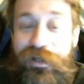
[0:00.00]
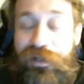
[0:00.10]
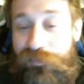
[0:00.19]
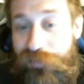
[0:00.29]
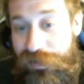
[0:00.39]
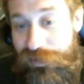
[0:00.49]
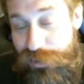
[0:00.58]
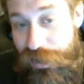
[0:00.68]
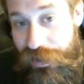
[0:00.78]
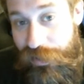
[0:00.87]
Don't forget to
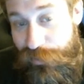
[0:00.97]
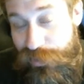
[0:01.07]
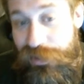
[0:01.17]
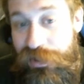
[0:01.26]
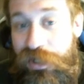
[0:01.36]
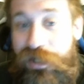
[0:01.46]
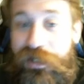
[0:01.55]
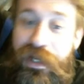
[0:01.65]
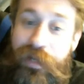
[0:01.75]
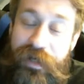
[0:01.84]
check out
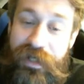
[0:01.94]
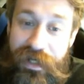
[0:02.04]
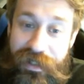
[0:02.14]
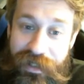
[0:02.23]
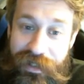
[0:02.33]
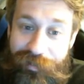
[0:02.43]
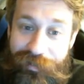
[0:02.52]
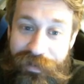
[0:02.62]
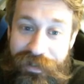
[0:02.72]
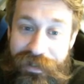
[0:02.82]

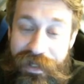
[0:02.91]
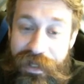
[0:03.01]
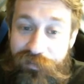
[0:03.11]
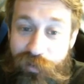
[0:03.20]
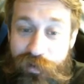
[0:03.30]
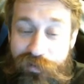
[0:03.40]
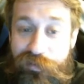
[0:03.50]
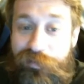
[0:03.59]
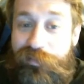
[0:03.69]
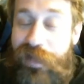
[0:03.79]
machineheartgaming.com. And of
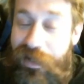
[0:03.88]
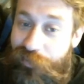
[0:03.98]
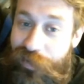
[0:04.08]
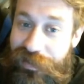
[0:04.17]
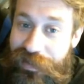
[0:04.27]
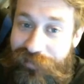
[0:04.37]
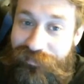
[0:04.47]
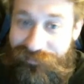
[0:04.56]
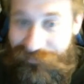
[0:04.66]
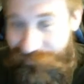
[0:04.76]
course, have a great day.
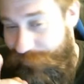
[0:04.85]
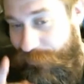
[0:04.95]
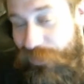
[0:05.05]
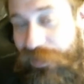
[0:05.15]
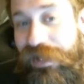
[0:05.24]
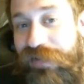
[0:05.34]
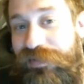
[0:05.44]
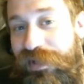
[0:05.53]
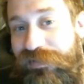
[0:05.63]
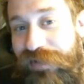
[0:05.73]
See you guys
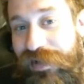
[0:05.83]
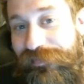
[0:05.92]
next time.